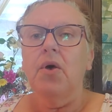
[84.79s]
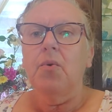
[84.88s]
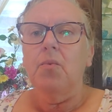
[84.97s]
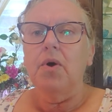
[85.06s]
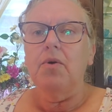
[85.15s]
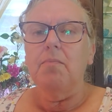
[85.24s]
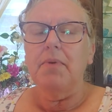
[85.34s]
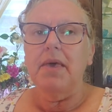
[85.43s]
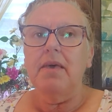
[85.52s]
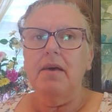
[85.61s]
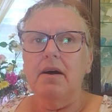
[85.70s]
will
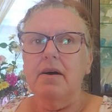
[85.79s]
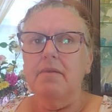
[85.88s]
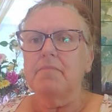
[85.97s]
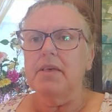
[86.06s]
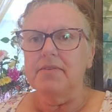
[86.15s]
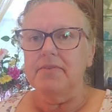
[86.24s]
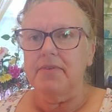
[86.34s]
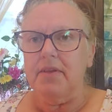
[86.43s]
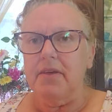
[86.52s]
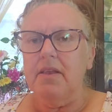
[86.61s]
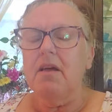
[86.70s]
be
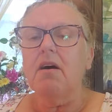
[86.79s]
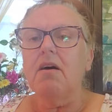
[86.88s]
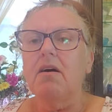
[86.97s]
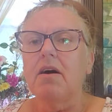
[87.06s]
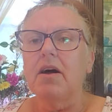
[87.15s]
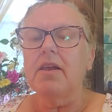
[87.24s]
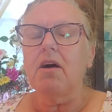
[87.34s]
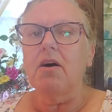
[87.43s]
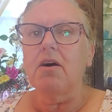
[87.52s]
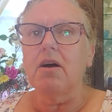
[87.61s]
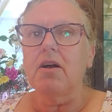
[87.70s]
listed on
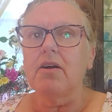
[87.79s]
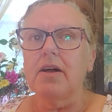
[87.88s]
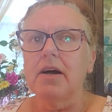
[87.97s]
our